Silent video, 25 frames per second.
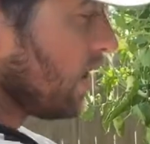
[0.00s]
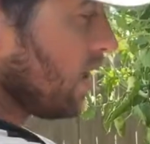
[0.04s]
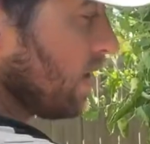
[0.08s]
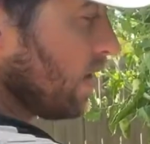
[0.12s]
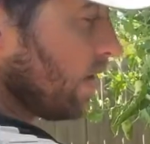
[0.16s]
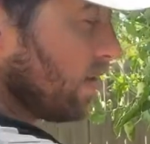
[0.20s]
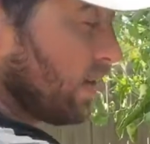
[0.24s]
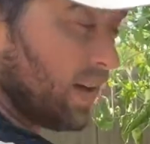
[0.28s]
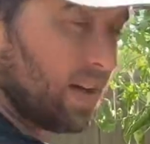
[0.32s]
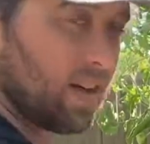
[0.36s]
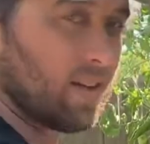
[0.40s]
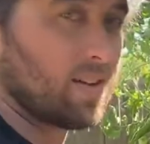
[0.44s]

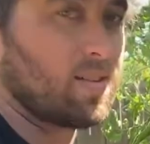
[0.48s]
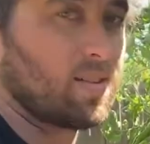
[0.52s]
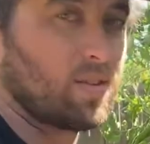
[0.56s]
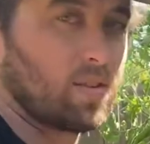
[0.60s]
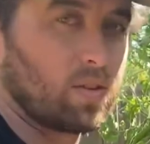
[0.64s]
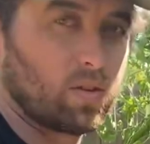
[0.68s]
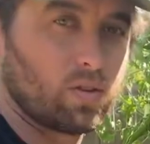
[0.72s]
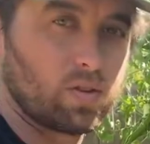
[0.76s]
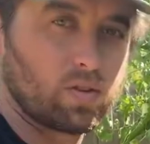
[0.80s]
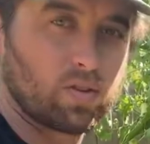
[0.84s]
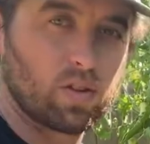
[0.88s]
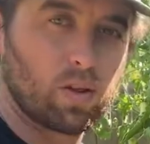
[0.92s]
that gets a
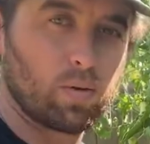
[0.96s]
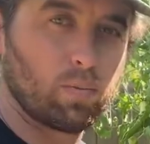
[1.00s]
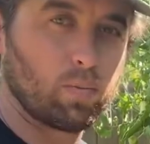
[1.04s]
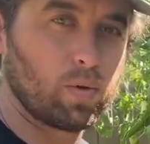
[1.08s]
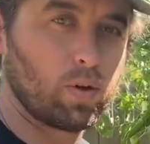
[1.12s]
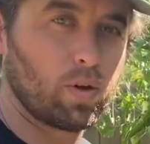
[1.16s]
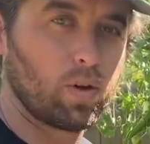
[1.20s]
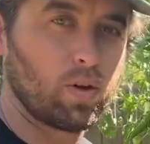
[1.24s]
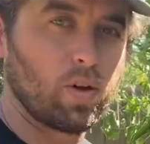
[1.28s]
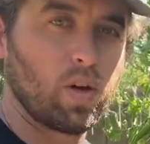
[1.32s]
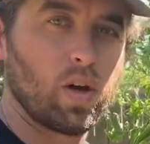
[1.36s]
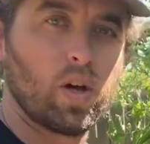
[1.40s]
little
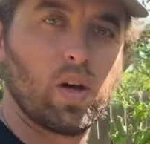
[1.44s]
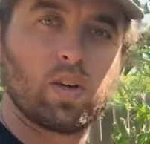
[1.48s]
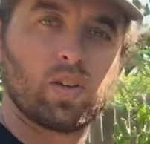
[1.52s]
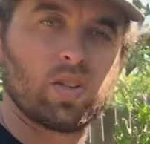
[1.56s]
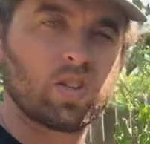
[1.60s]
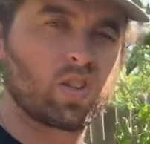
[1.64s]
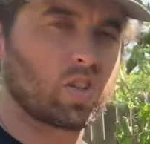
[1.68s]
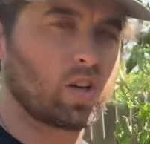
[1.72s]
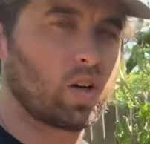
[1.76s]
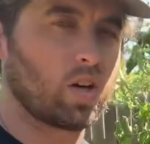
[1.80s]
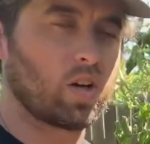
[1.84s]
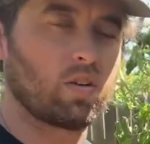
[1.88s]
sunburn,
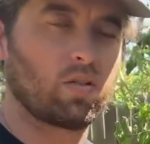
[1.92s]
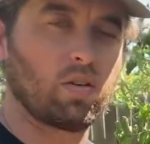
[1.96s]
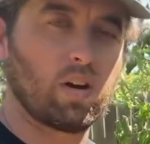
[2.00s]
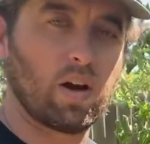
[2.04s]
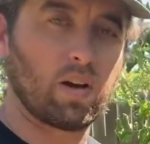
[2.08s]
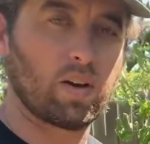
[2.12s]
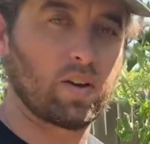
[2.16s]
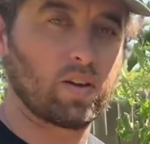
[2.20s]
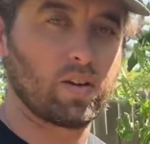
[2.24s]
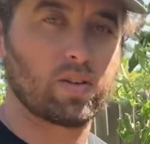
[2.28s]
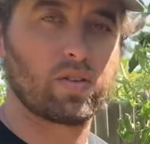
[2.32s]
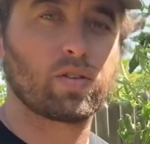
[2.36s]
just cut
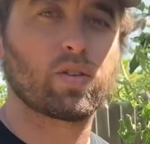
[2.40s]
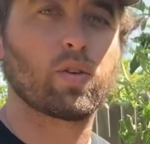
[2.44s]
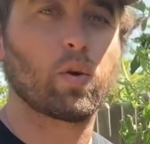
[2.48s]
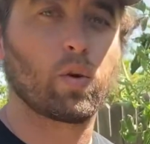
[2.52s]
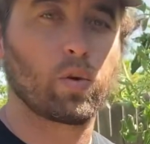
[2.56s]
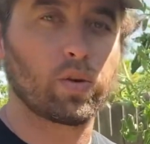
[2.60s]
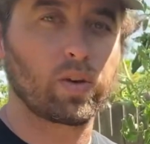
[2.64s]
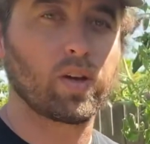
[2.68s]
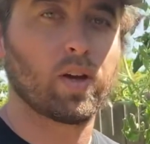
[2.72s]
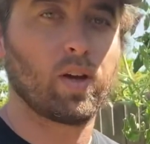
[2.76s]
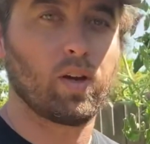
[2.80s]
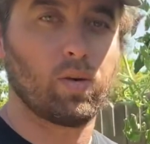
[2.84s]
around it. It's
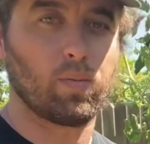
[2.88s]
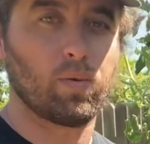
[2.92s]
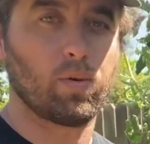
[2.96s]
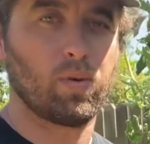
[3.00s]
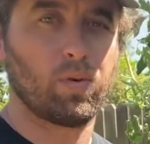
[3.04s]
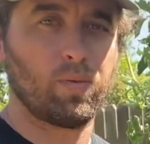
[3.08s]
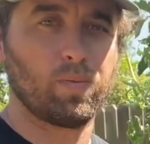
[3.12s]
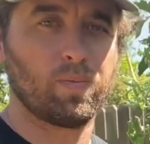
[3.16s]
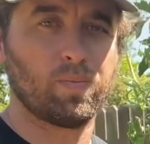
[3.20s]
totally edible.